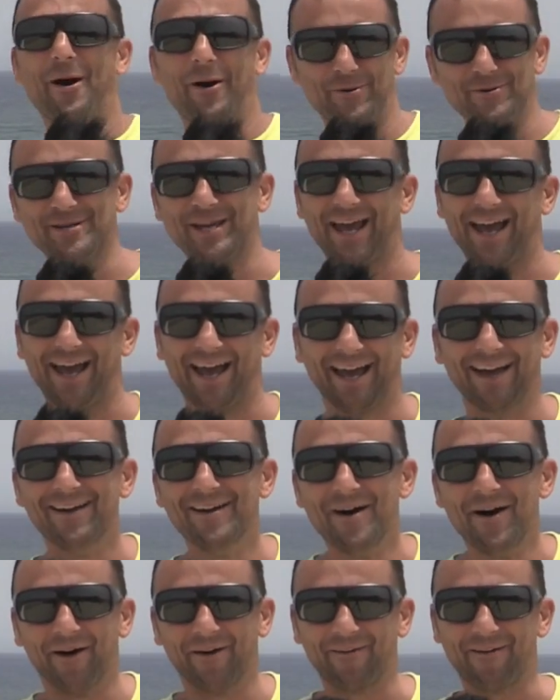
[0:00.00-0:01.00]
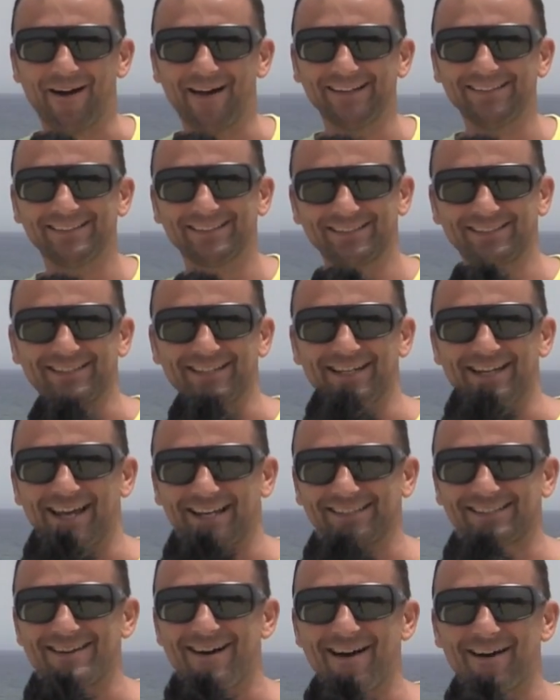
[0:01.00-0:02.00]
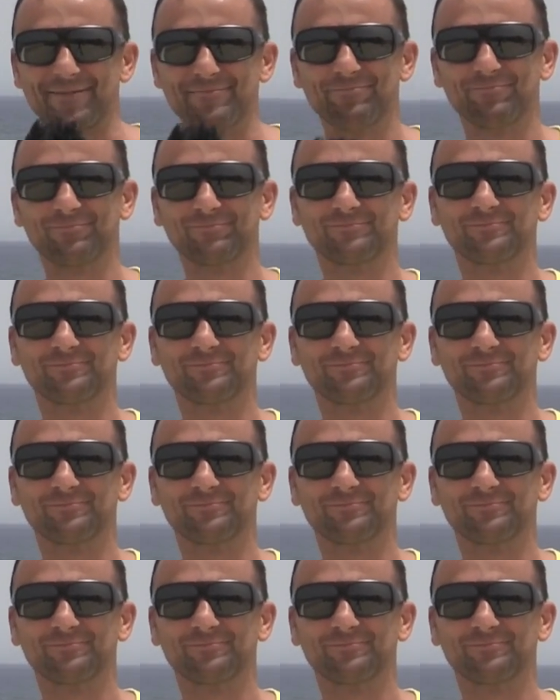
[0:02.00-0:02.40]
Oh yeah. All right. See you next time.